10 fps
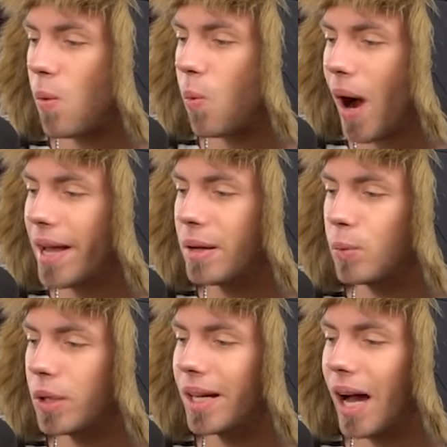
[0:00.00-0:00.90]
why
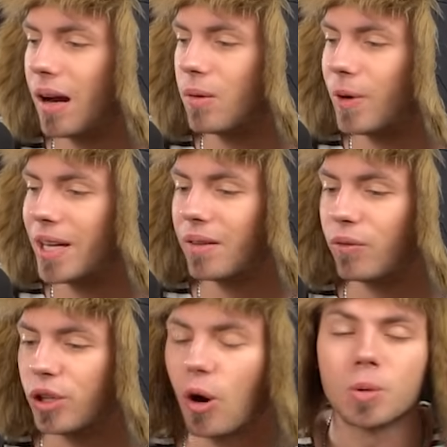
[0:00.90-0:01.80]
we are waiting
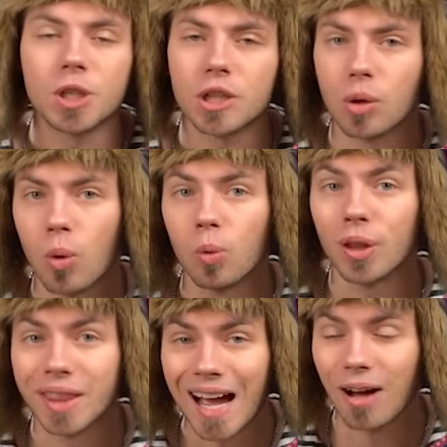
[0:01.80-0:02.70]
for the option to go
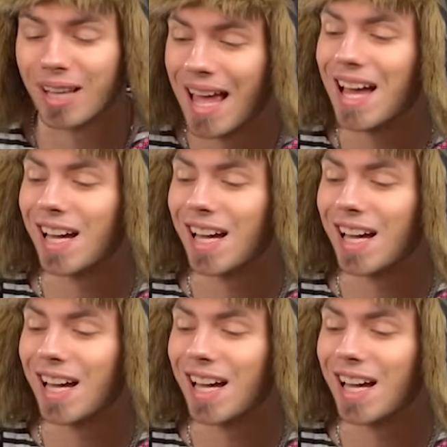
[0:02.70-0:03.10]
down